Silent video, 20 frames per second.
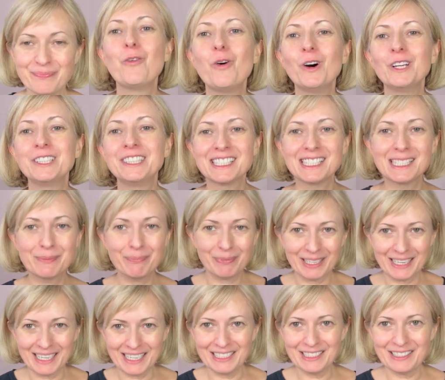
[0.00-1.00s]
for the
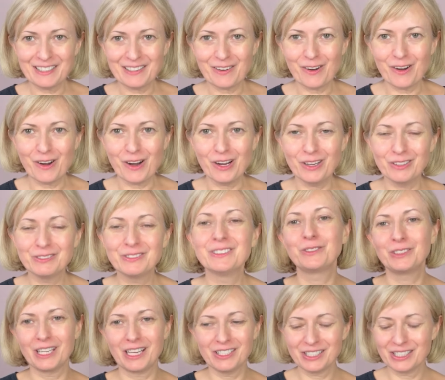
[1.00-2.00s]
spring of
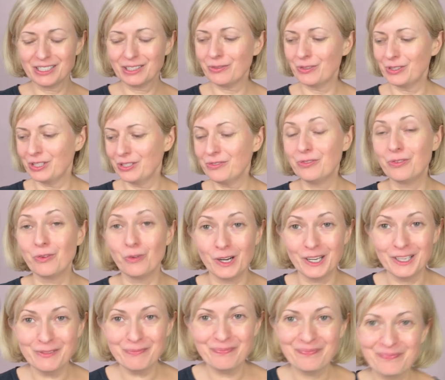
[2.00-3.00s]
2024.